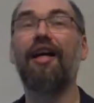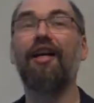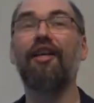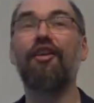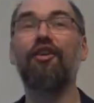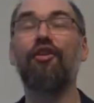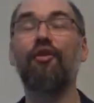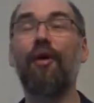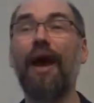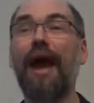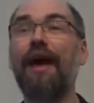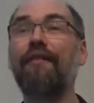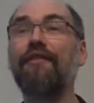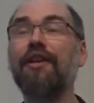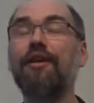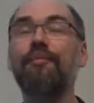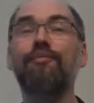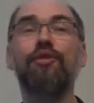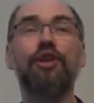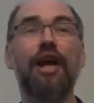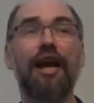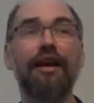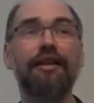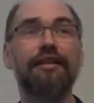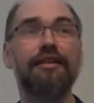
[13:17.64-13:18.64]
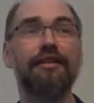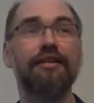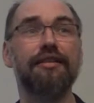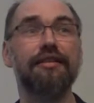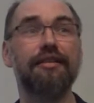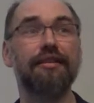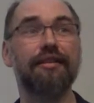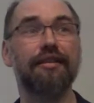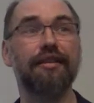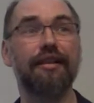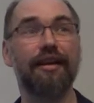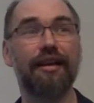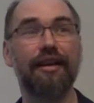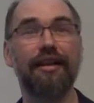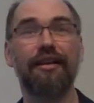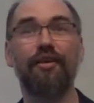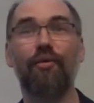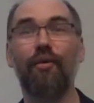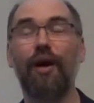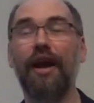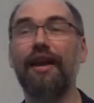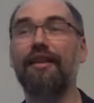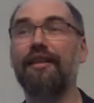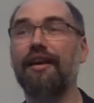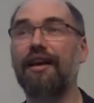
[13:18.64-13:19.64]
You haven't objected in the
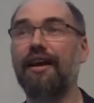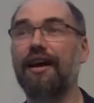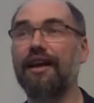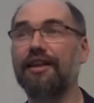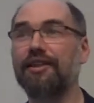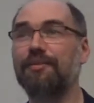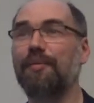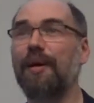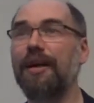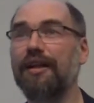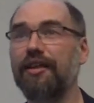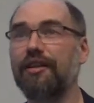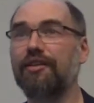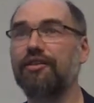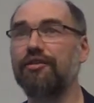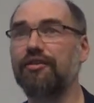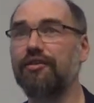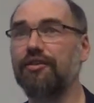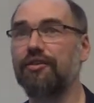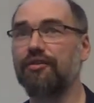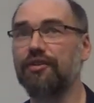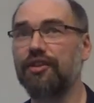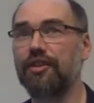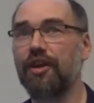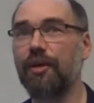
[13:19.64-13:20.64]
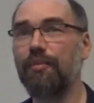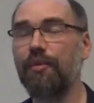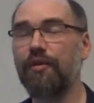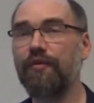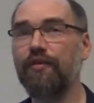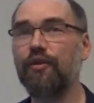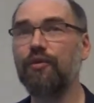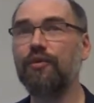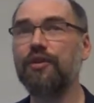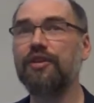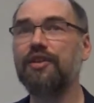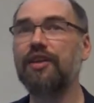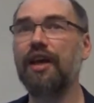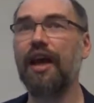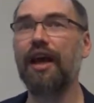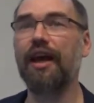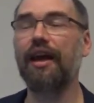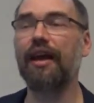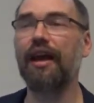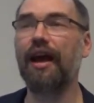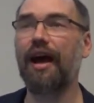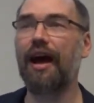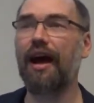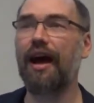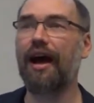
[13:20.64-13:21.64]
way that I expected you to. Some of you would
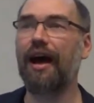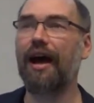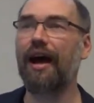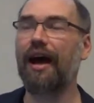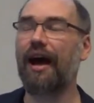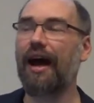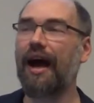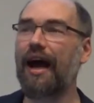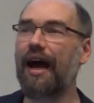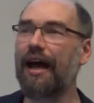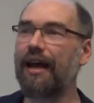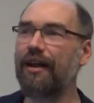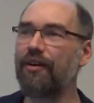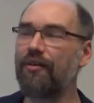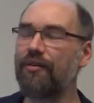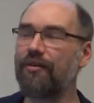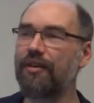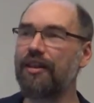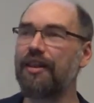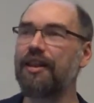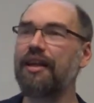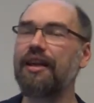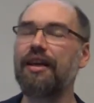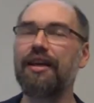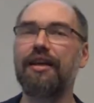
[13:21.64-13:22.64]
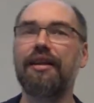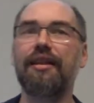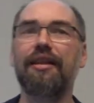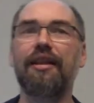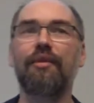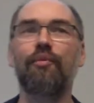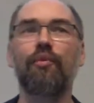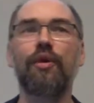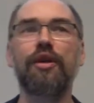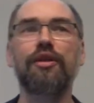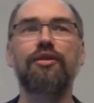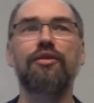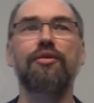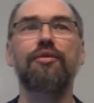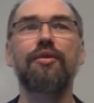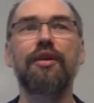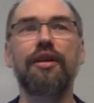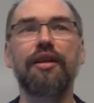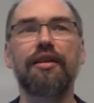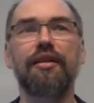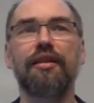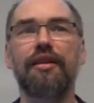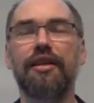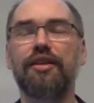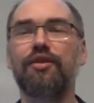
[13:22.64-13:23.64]
say, I don't think that we do it
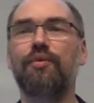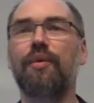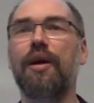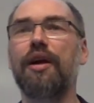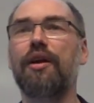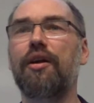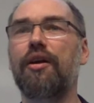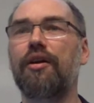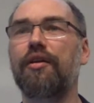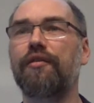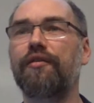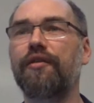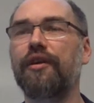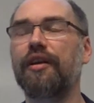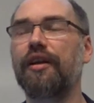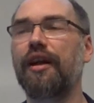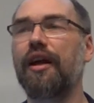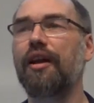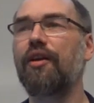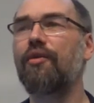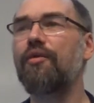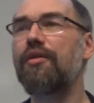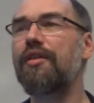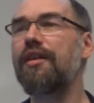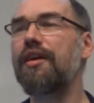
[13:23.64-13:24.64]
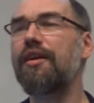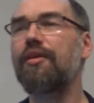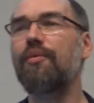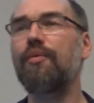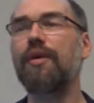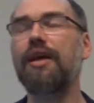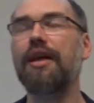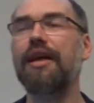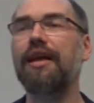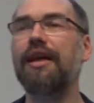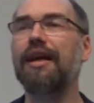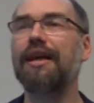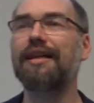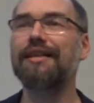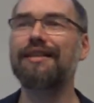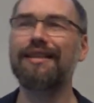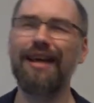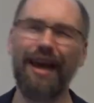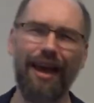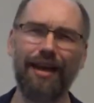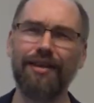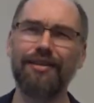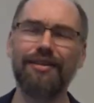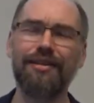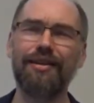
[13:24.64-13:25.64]
in this way in our field. I don't think we
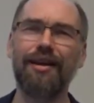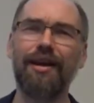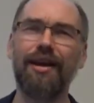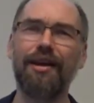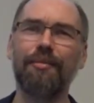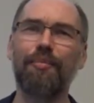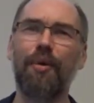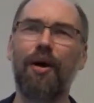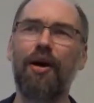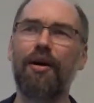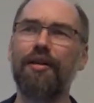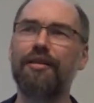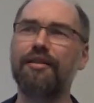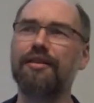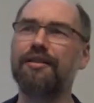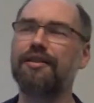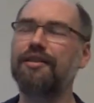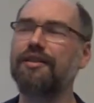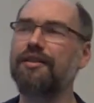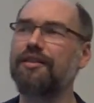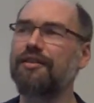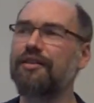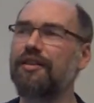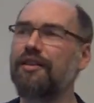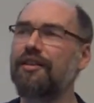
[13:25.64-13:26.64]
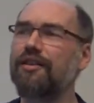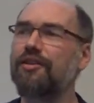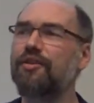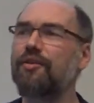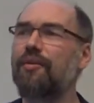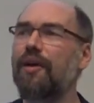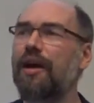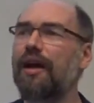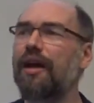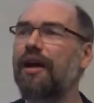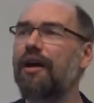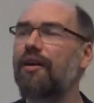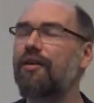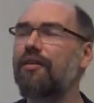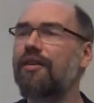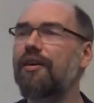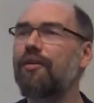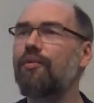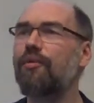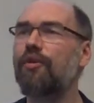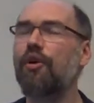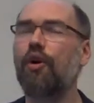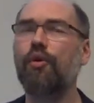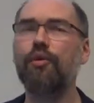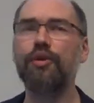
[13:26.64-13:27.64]
test hypotheses in this way. I don't think
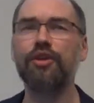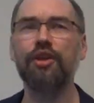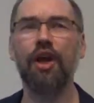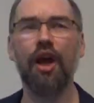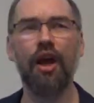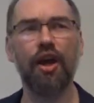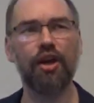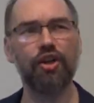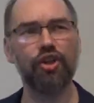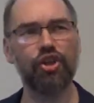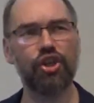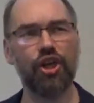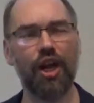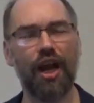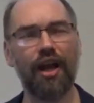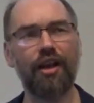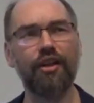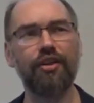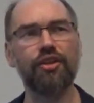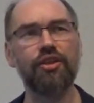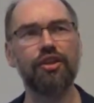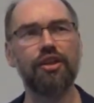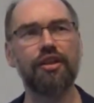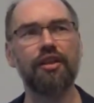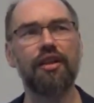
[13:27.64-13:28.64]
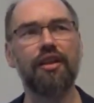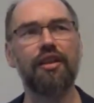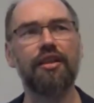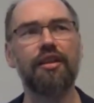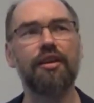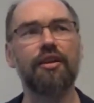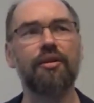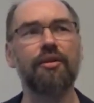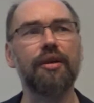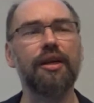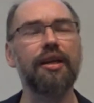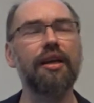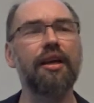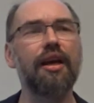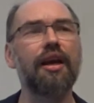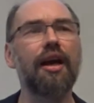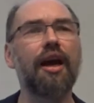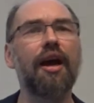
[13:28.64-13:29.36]
we're always challenging the theory.